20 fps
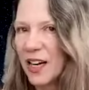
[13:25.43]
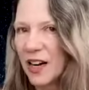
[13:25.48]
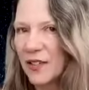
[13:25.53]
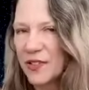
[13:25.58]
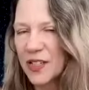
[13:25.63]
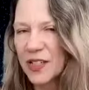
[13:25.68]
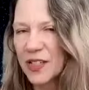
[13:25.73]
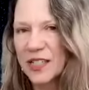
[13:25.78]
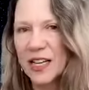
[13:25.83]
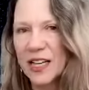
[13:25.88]

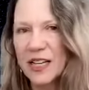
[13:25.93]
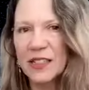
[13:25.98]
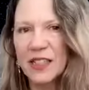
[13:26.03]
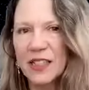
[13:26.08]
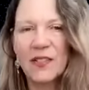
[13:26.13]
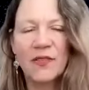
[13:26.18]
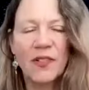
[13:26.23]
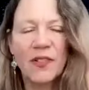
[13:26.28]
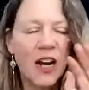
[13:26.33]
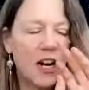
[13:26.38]
of your
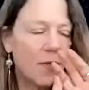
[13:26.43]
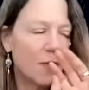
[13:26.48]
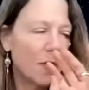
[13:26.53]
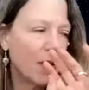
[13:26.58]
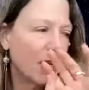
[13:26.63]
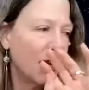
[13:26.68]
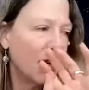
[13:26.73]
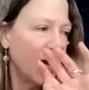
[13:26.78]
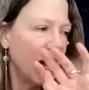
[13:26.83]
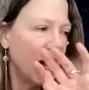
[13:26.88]
daily
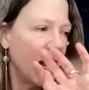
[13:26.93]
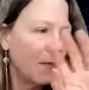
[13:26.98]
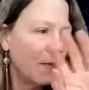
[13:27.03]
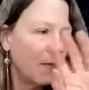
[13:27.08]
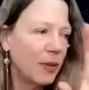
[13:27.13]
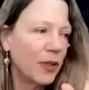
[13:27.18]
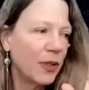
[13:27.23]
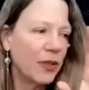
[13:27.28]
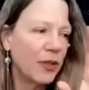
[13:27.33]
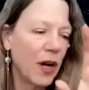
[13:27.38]
environment and
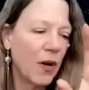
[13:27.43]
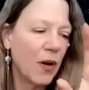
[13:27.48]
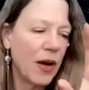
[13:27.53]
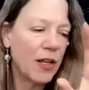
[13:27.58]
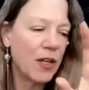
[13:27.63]
Pluto.